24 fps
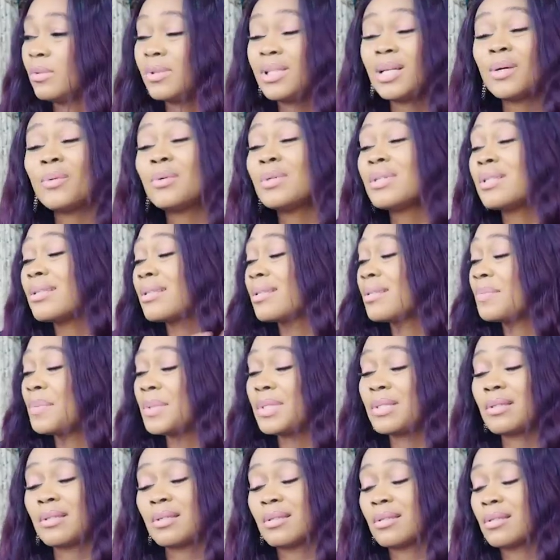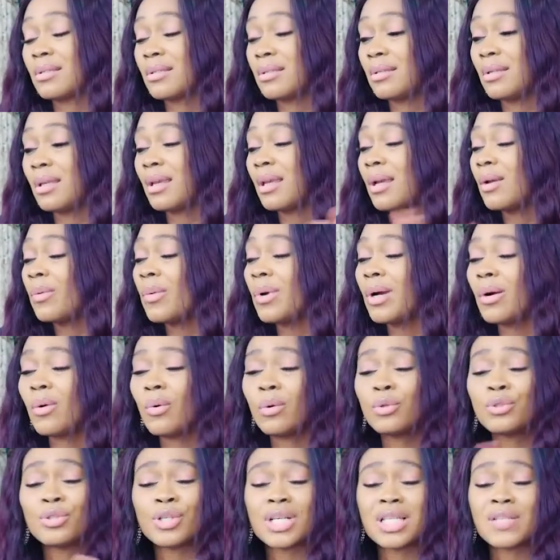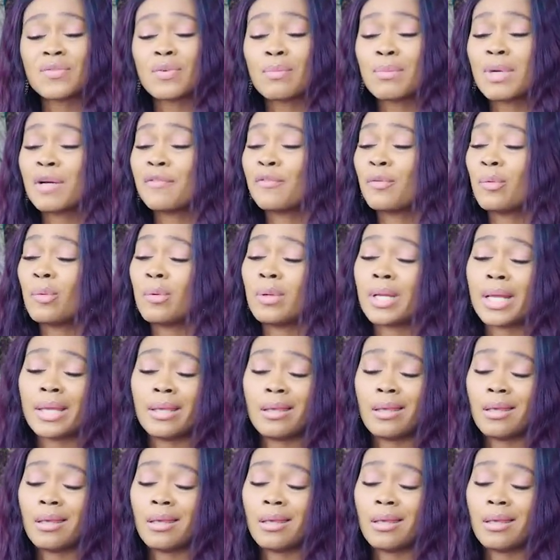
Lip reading: Well, that one is his business. He can go and hook transformer for all I